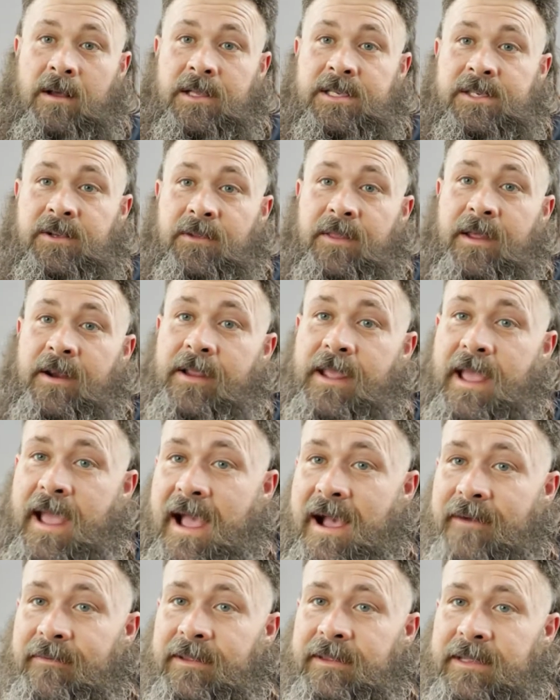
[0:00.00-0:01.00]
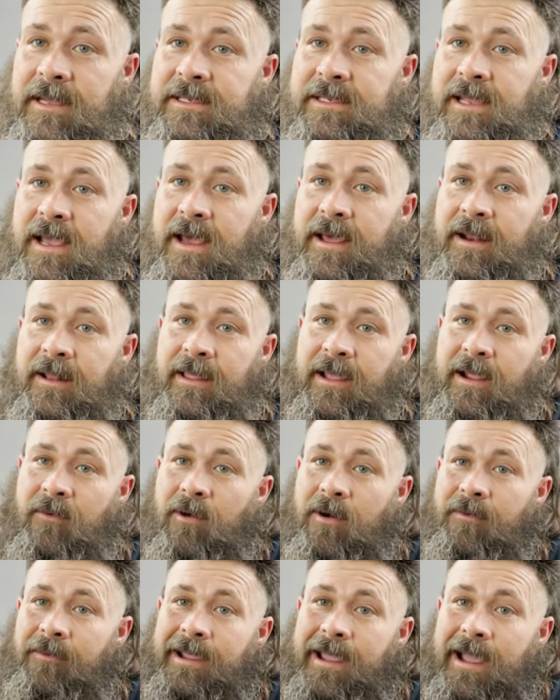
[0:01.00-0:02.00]
so there you have it. That's kind of like
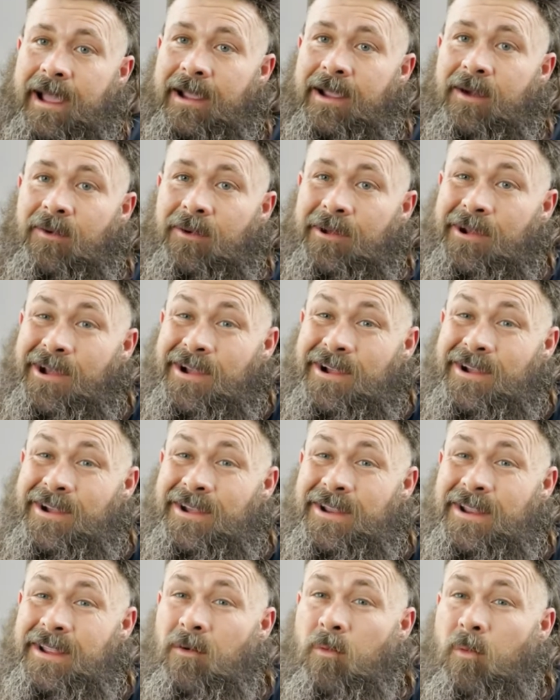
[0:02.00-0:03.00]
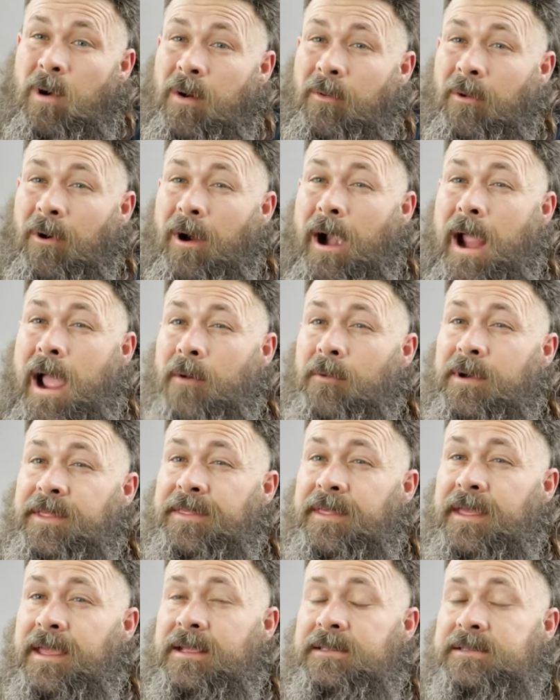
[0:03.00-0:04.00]
what we got going on, where we're at with
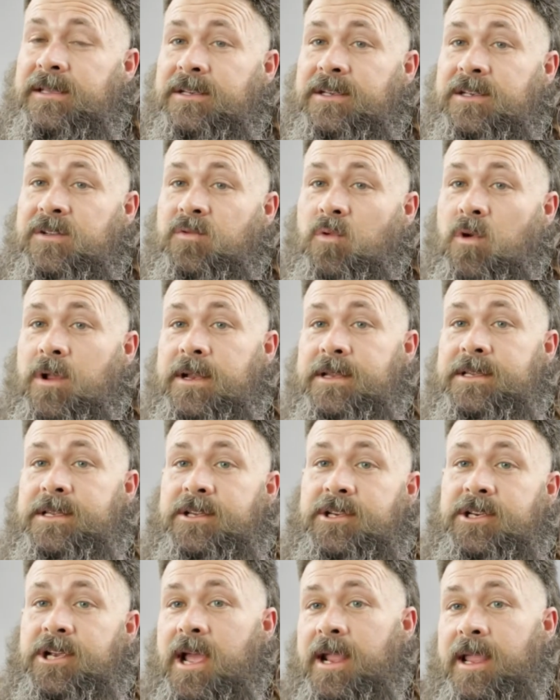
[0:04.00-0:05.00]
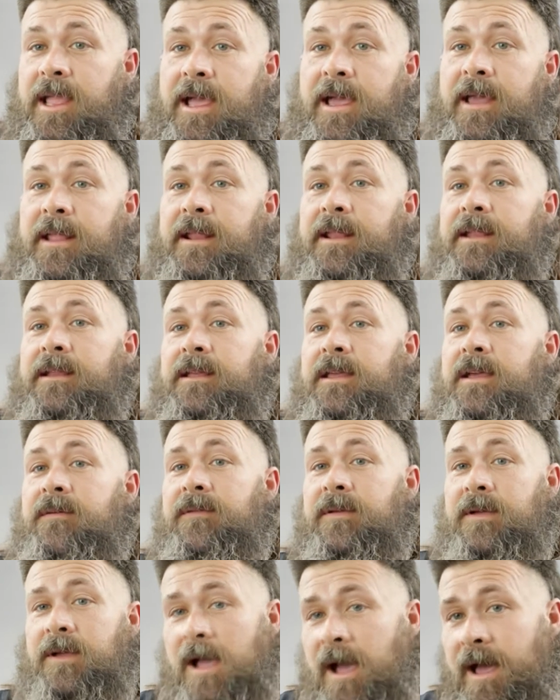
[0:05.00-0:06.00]
things. I just wanted to check in and give
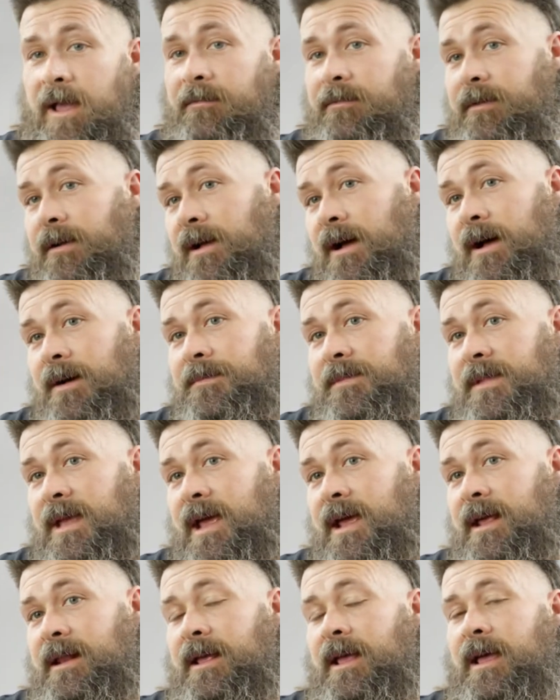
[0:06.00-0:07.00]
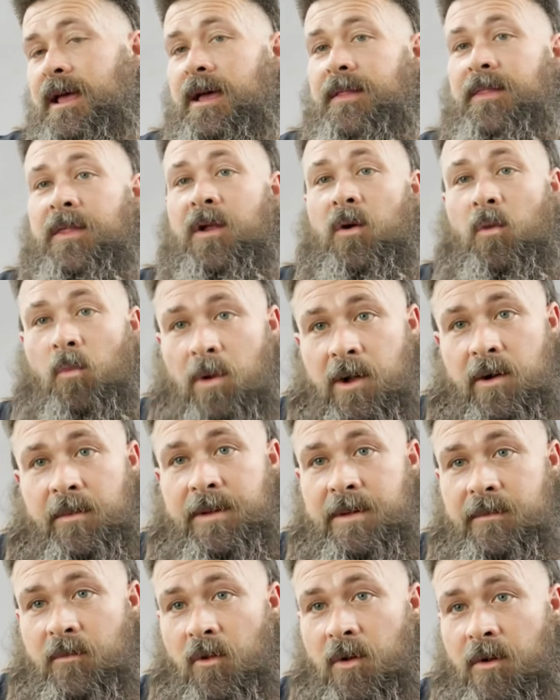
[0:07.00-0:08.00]
you kind of an update. There will be
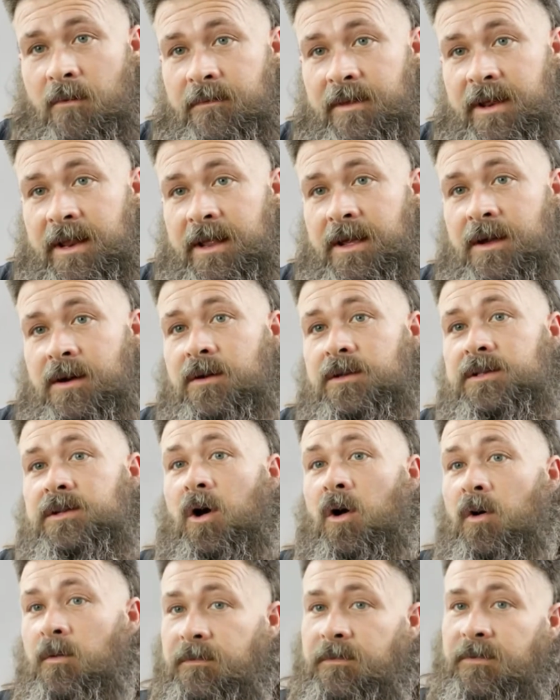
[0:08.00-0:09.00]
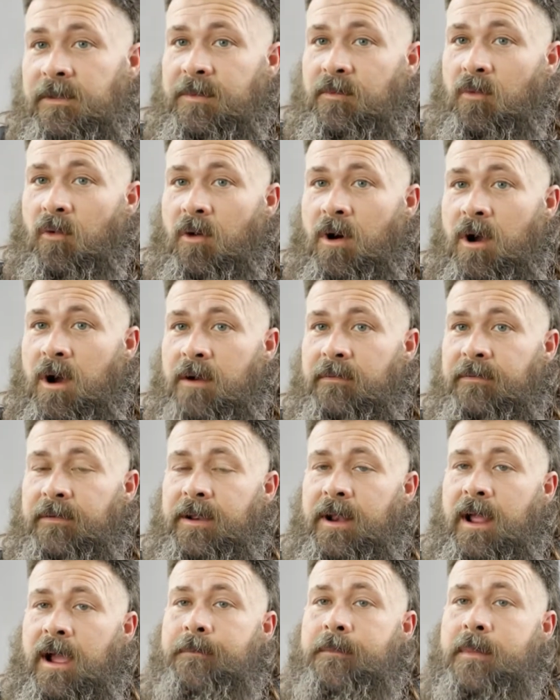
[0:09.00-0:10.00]
more videos, hopefully more often.
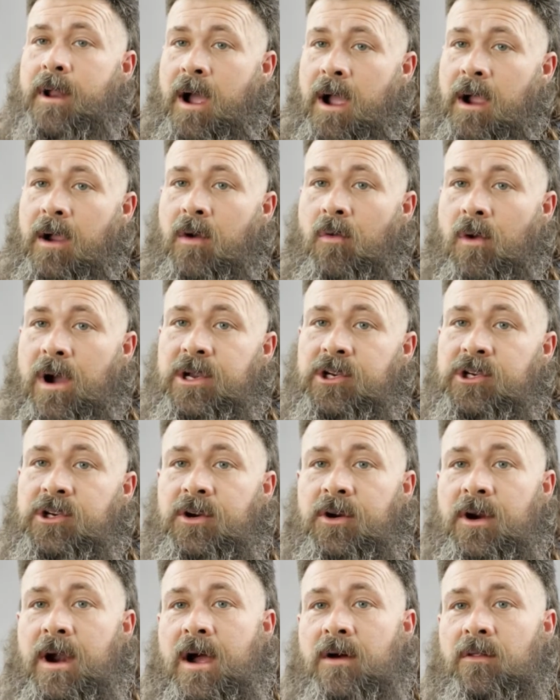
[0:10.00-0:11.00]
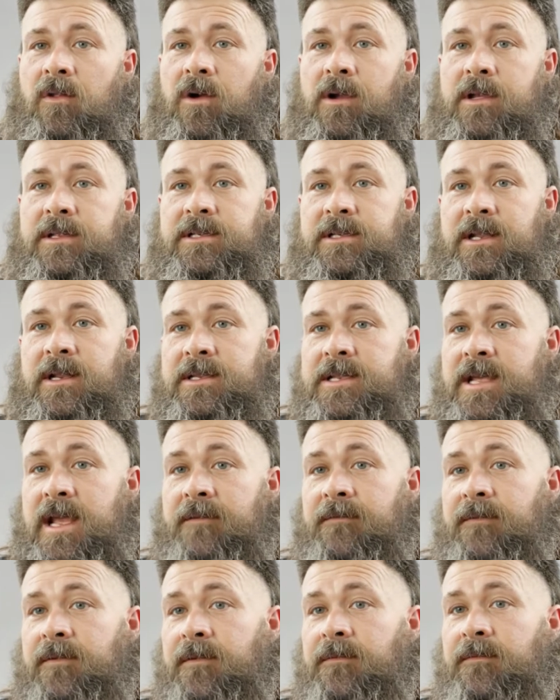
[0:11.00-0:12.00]
I'm not quite sure how long it's going to take
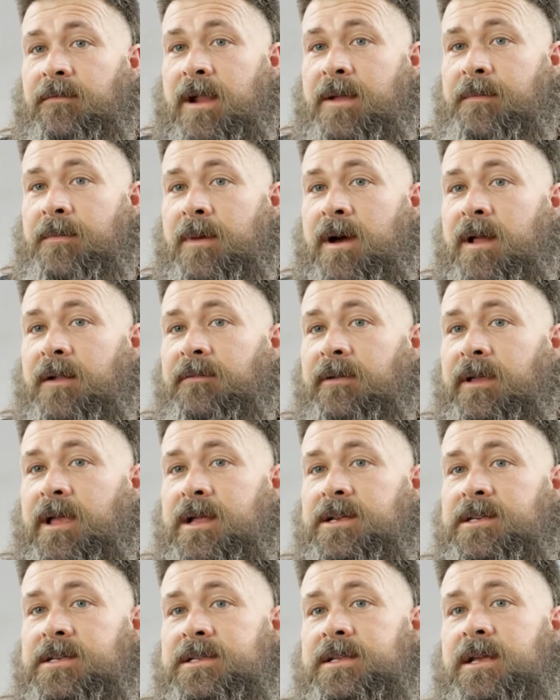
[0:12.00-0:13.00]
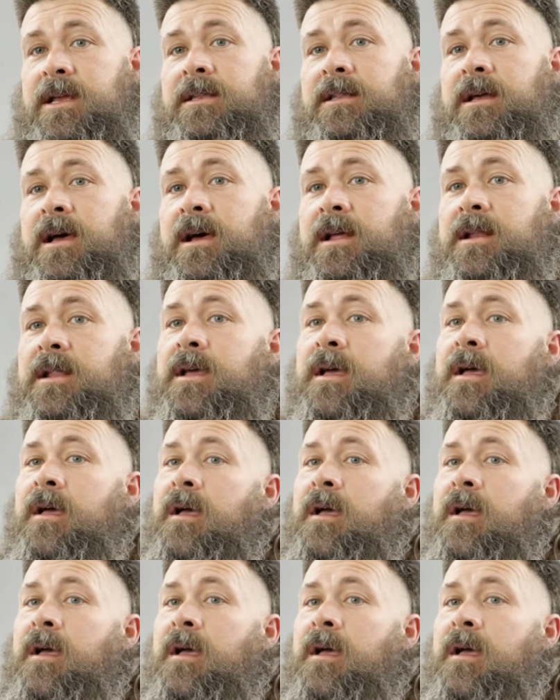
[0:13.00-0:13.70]
for the frame modifications to get done.